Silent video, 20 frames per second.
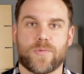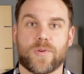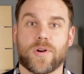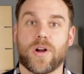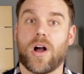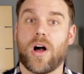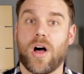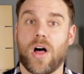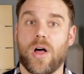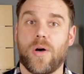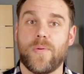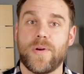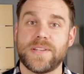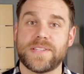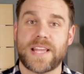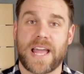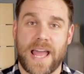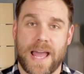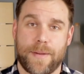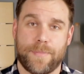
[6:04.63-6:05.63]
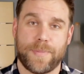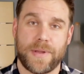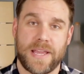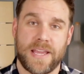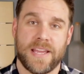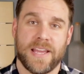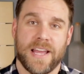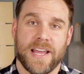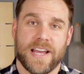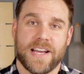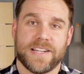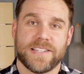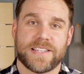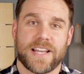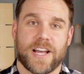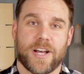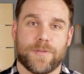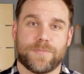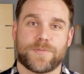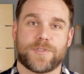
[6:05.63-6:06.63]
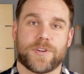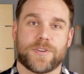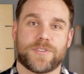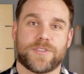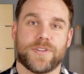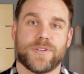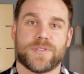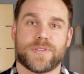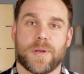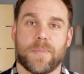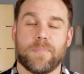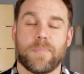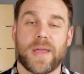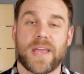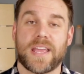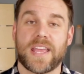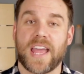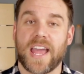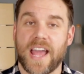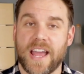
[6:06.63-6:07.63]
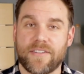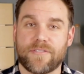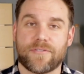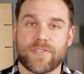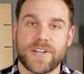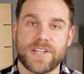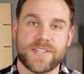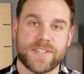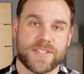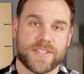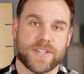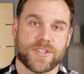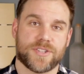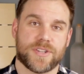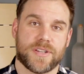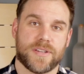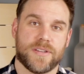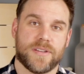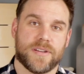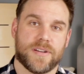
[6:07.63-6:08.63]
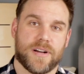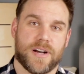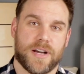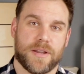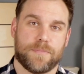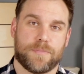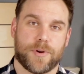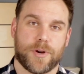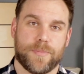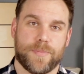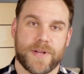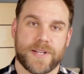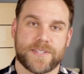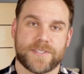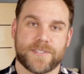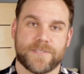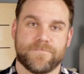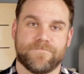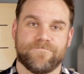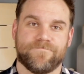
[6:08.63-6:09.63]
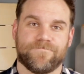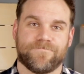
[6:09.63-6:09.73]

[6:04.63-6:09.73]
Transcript: We're always happy to help churches make every decision on purpose.